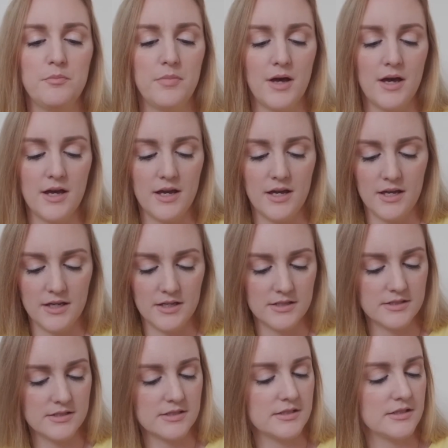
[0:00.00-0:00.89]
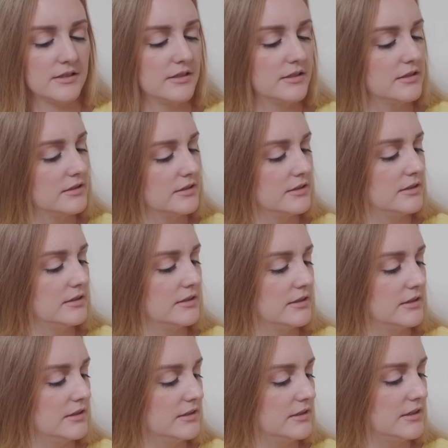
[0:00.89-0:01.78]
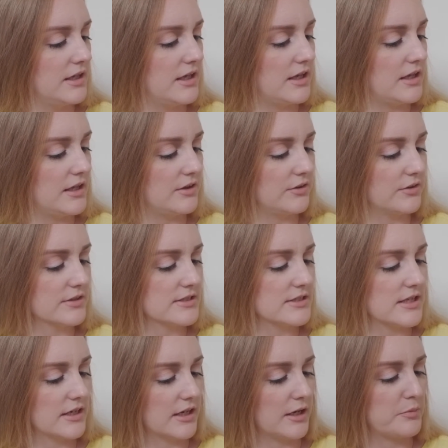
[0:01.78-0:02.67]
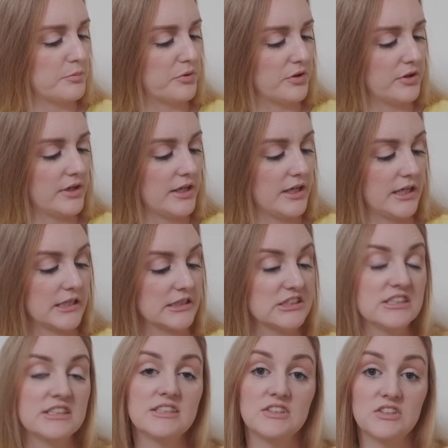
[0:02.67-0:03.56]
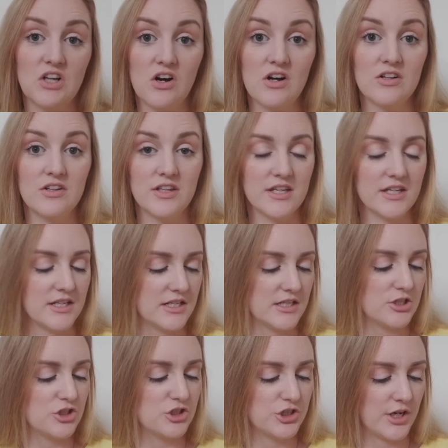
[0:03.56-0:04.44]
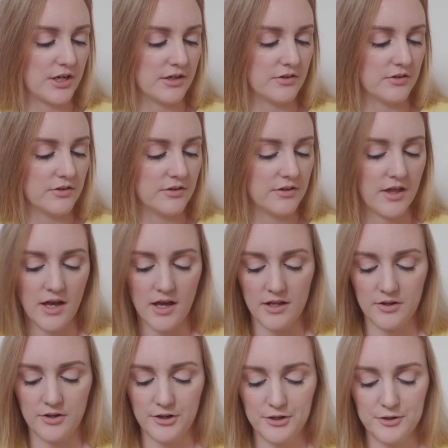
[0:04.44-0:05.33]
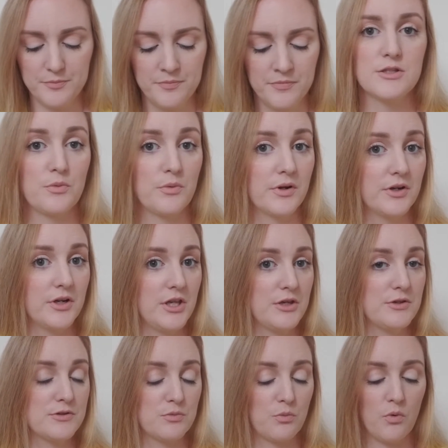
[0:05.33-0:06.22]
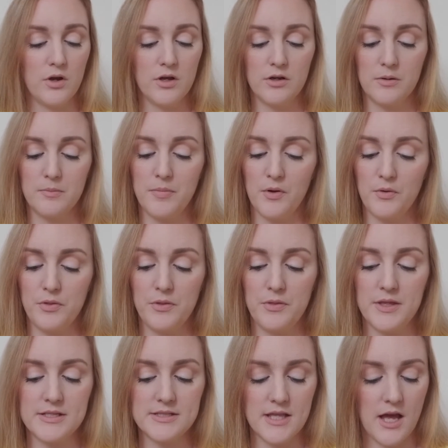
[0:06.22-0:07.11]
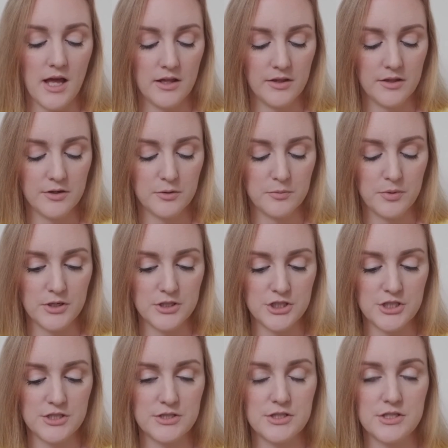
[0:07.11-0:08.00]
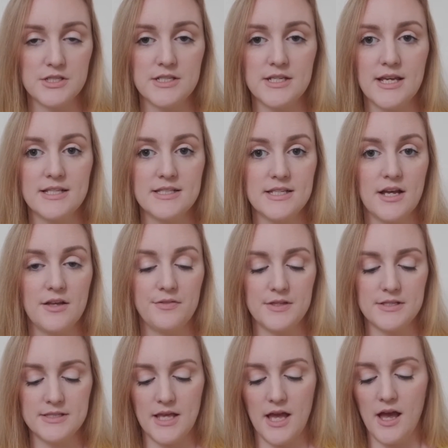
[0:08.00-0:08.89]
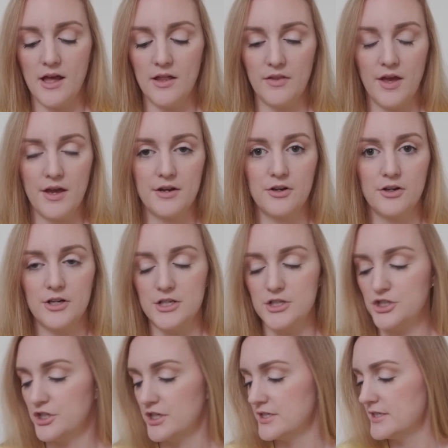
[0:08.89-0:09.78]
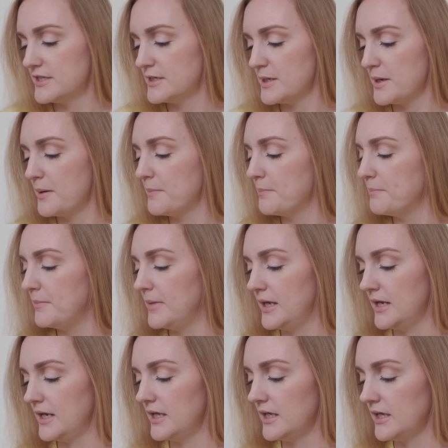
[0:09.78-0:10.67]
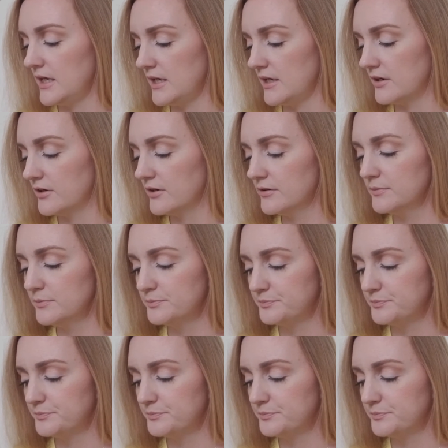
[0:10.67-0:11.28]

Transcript: but it looks like a pretty solid gel liner. So we're going to use one or both of these eyeliner brushes to test out this eyeliner in just a minute here.